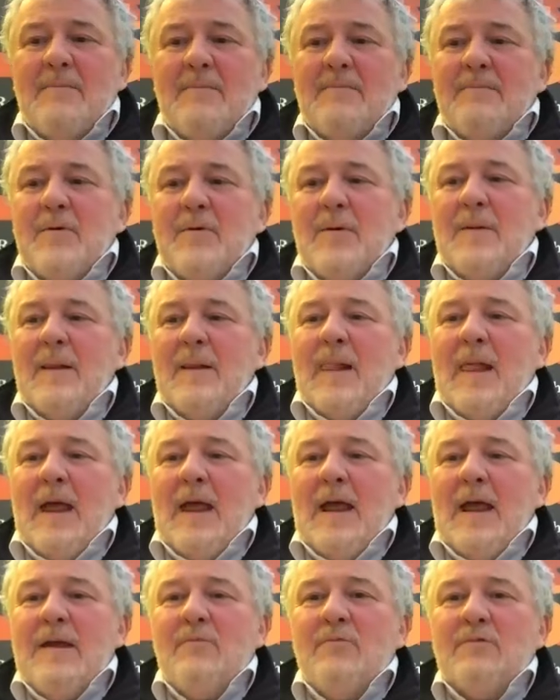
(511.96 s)
But
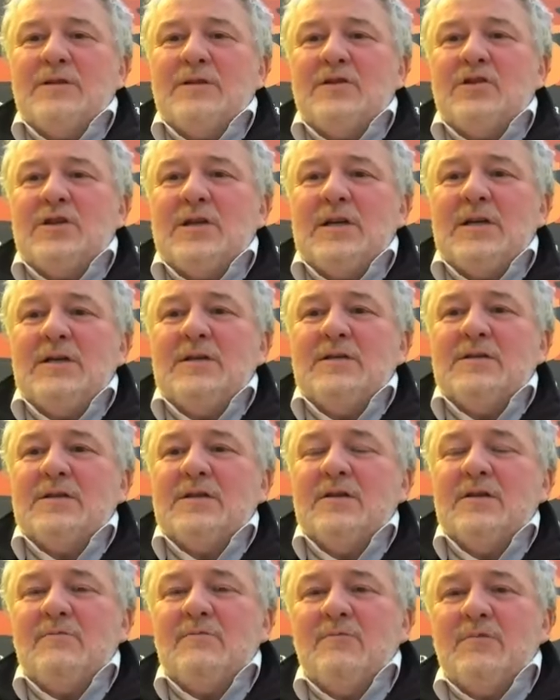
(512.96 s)
it was a cheese
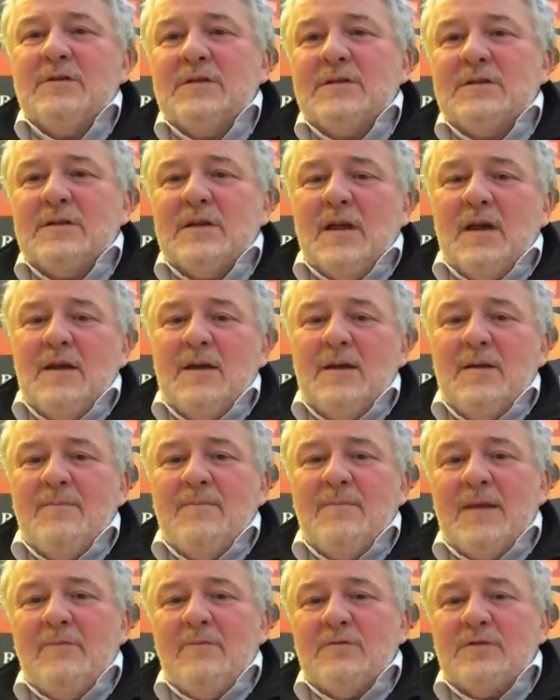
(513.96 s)
that was
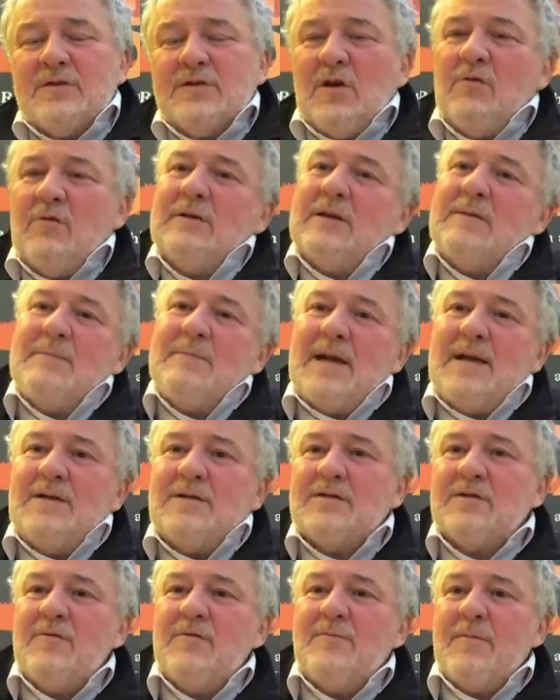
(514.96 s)
sold in many
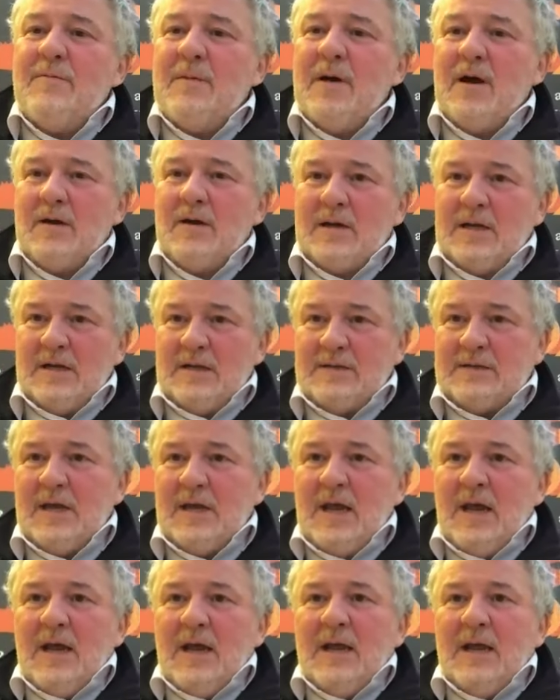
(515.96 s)
supermarkets,
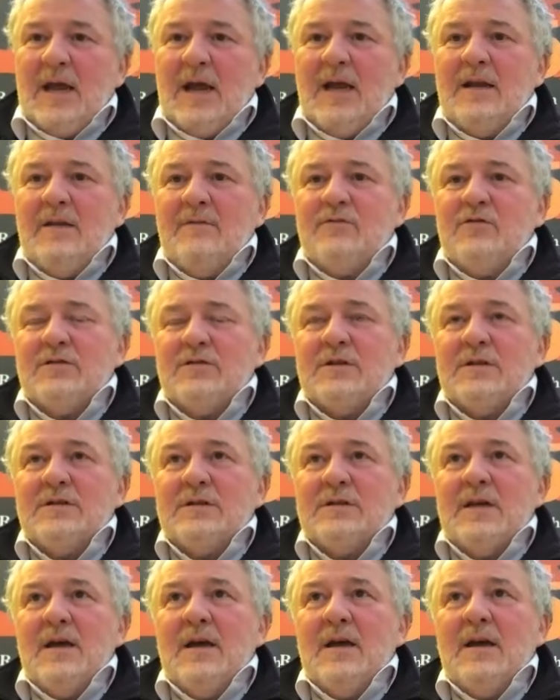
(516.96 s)
kind of just as
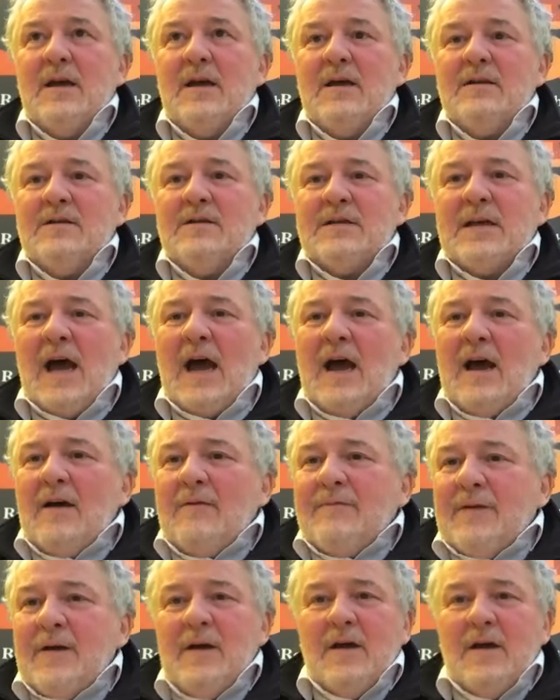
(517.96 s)
to
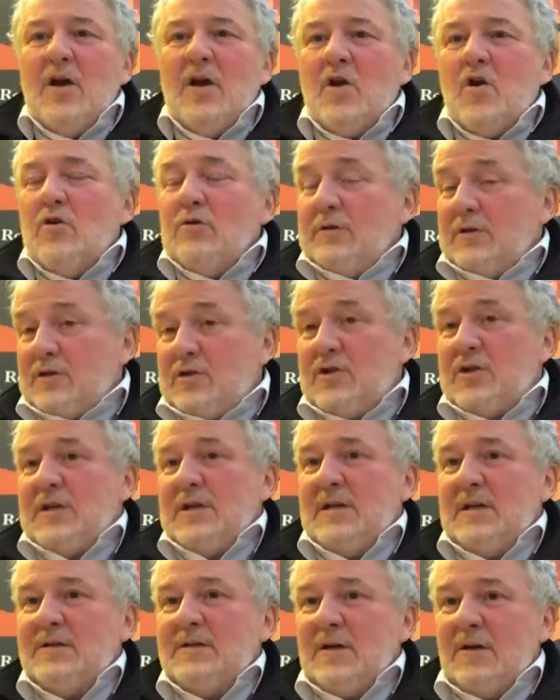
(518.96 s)
have a coloured
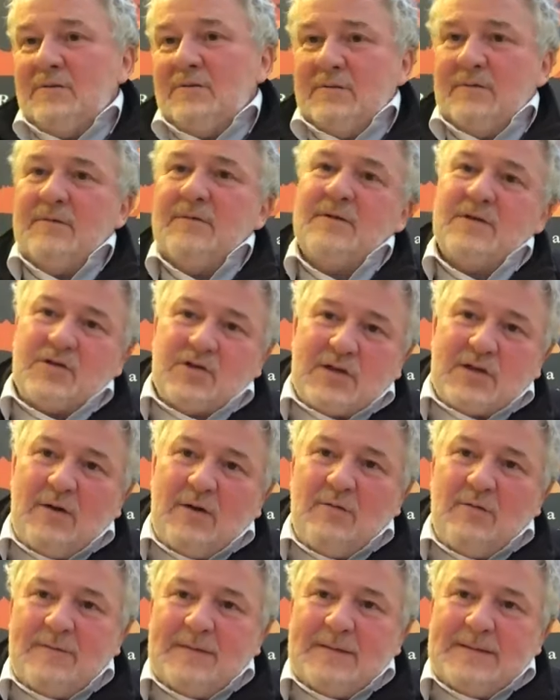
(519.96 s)
cheese on the
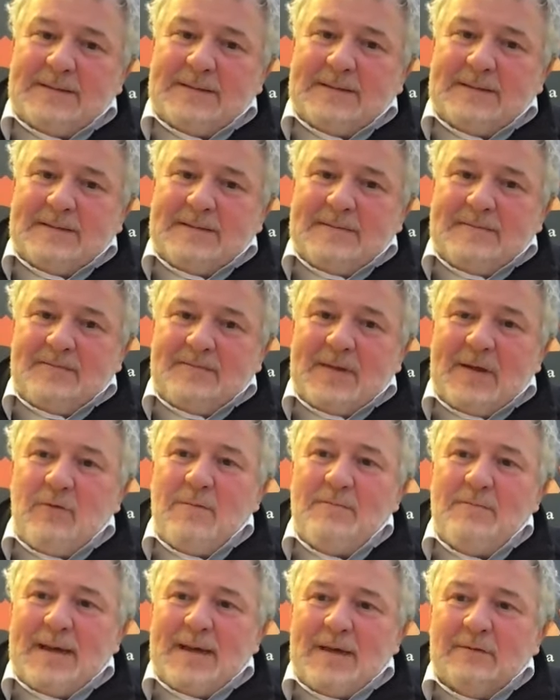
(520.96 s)
shelf. Now
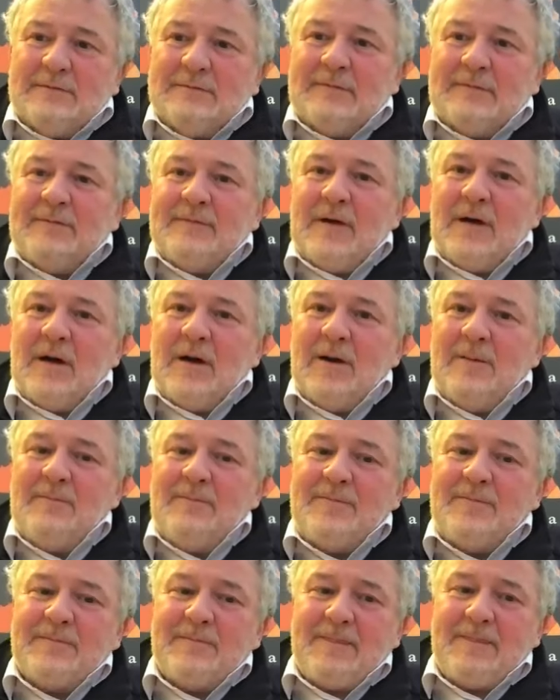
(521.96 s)
at Belton
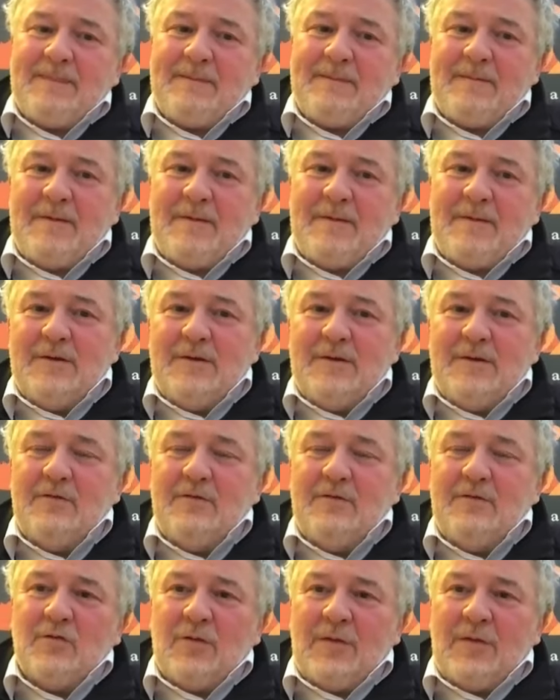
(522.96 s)
Farm, you
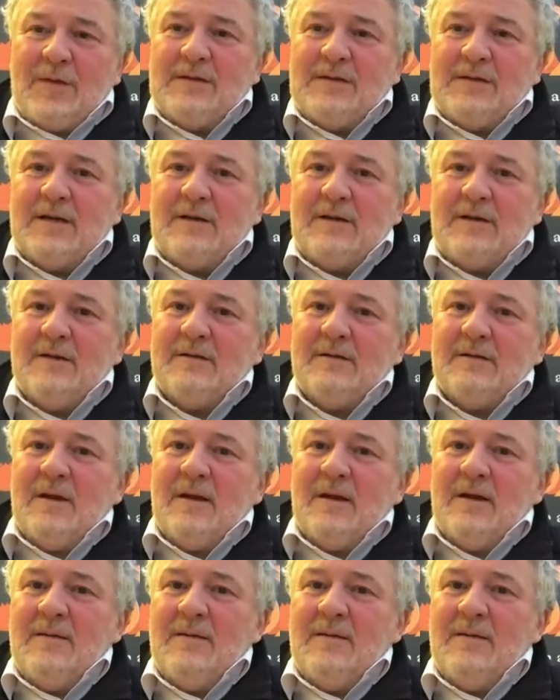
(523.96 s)
use authentic